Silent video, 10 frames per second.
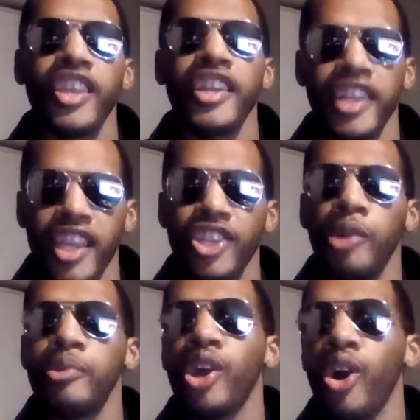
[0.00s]
Yeah, the
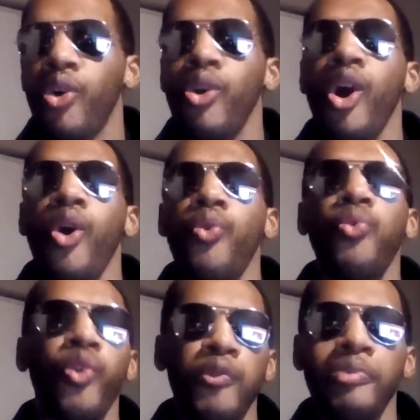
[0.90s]
NWO
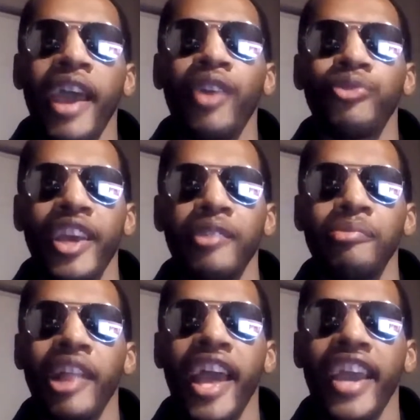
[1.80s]
Wolfpack Random
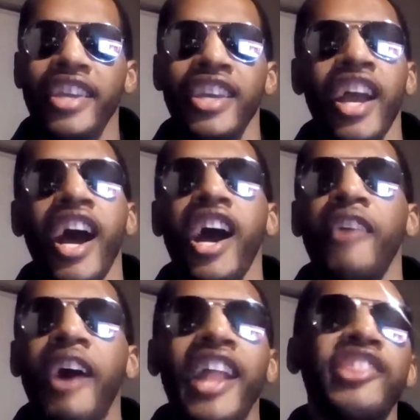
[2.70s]
Black.
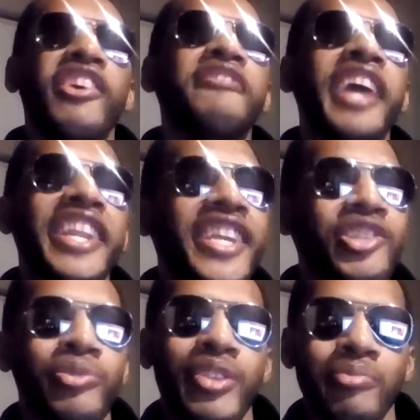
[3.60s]
I love that
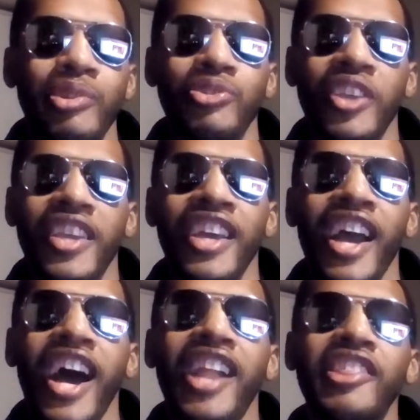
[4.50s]
entrance music.
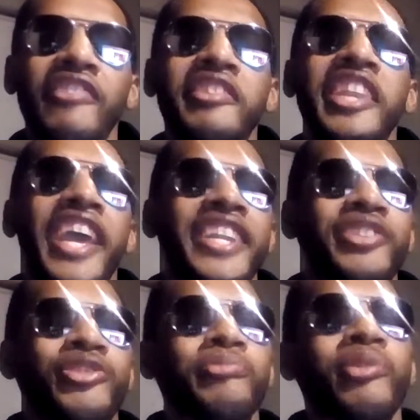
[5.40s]
I love that
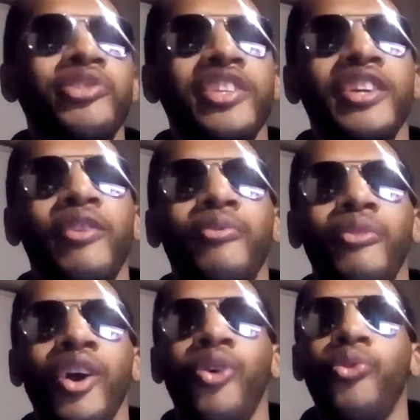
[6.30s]
entrance music.
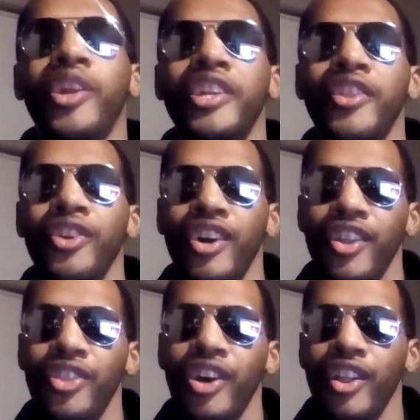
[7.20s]
One
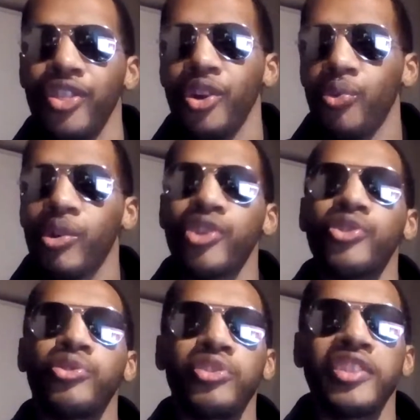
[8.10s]
of the
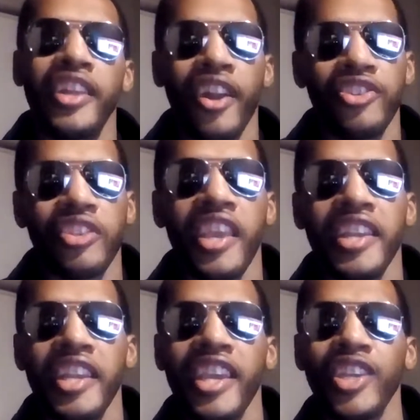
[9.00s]
words that are
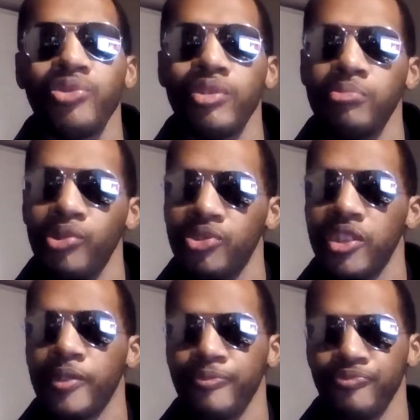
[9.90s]
saying in the entrance
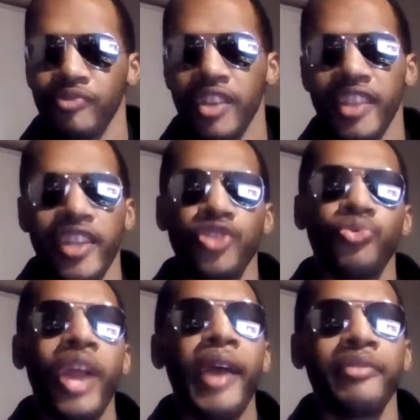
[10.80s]
music that is
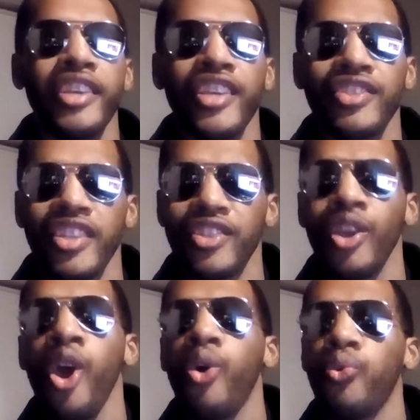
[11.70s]
rapped is
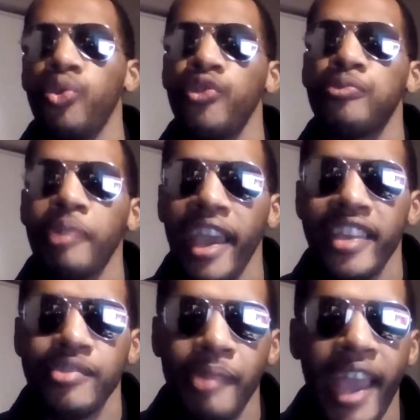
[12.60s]
Wolfpack
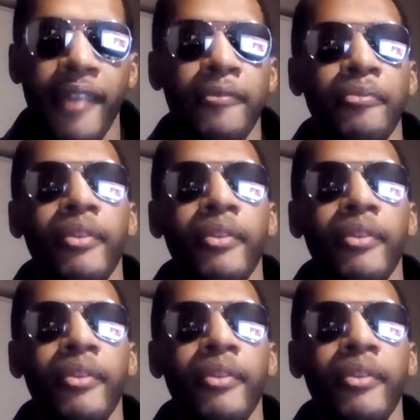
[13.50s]
is back